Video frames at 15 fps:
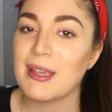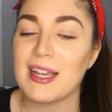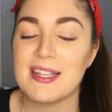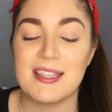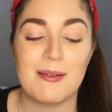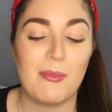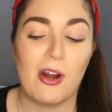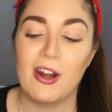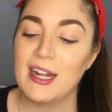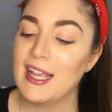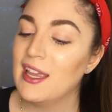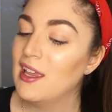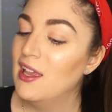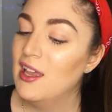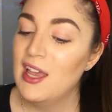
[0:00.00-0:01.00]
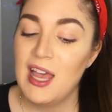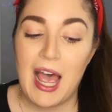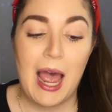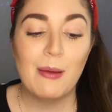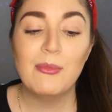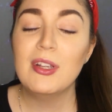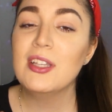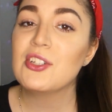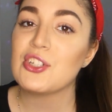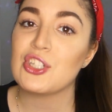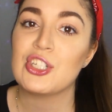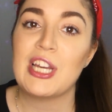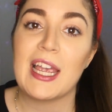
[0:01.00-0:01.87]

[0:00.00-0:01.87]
because I'm really just